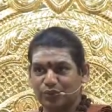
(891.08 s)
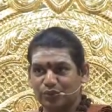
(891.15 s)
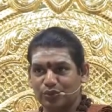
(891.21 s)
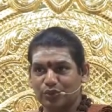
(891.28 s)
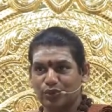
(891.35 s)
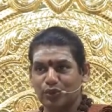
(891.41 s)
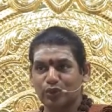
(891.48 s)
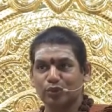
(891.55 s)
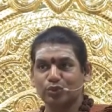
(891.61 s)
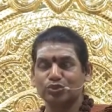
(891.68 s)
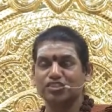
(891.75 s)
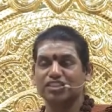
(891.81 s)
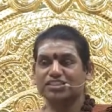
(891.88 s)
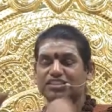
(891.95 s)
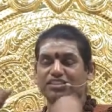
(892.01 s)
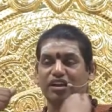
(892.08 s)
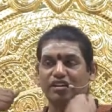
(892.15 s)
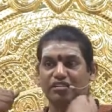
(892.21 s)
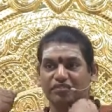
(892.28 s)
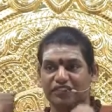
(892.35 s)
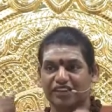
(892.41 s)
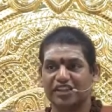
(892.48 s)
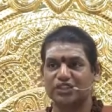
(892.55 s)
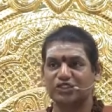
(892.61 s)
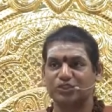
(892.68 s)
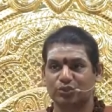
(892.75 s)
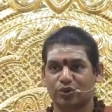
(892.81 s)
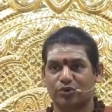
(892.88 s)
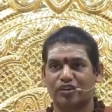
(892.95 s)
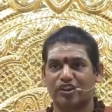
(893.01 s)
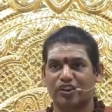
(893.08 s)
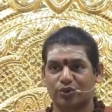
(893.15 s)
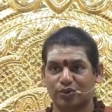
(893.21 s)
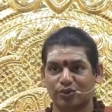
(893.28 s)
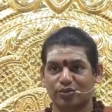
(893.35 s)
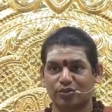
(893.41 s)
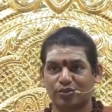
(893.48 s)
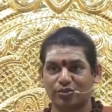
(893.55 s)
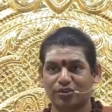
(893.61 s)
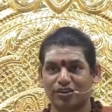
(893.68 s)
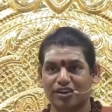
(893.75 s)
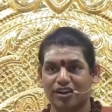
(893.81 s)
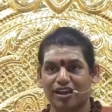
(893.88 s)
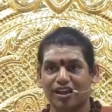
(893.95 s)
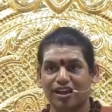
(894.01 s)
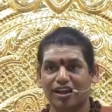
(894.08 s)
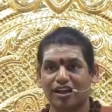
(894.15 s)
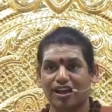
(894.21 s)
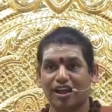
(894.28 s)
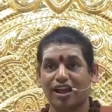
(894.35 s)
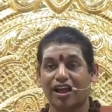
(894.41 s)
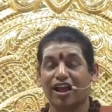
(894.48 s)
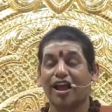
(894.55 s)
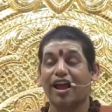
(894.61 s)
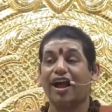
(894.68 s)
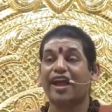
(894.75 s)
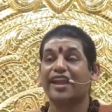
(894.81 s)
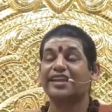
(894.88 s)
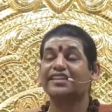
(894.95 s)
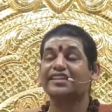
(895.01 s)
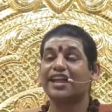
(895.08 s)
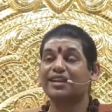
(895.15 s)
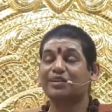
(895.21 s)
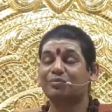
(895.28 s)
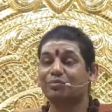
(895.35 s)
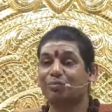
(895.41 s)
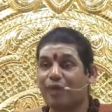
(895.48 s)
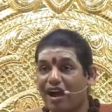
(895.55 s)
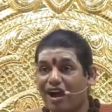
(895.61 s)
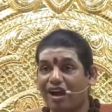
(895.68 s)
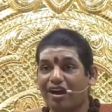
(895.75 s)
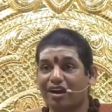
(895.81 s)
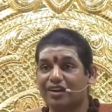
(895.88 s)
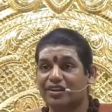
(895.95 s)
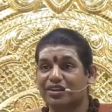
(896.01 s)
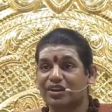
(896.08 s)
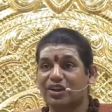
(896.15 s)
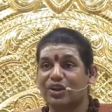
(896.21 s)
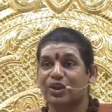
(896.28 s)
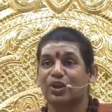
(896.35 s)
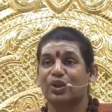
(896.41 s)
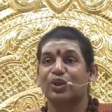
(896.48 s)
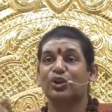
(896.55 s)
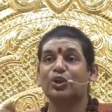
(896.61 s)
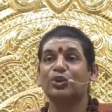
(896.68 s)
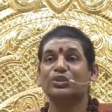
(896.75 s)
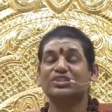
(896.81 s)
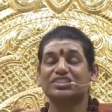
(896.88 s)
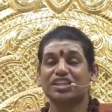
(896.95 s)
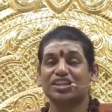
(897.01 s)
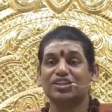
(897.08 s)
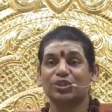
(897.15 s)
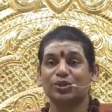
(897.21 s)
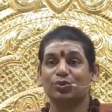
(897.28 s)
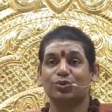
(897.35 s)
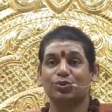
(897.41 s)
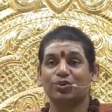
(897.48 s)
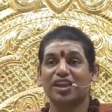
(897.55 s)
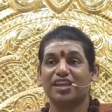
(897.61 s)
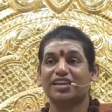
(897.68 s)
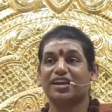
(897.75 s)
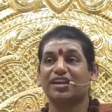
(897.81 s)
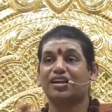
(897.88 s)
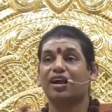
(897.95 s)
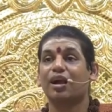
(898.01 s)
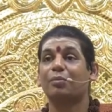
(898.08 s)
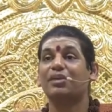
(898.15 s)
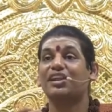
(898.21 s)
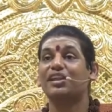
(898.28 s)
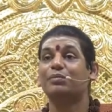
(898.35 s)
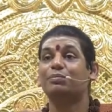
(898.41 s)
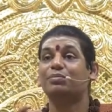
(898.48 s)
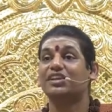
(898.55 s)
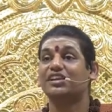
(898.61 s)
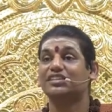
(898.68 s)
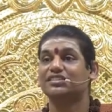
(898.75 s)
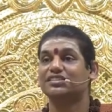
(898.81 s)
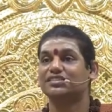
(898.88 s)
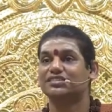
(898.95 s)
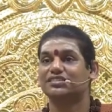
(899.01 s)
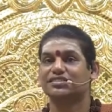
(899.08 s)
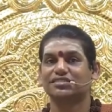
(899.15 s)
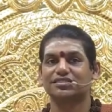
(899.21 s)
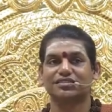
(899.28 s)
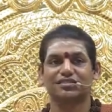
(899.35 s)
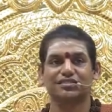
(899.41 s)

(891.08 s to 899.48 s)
loses confidence over you and that part looks at you like a comedy piece.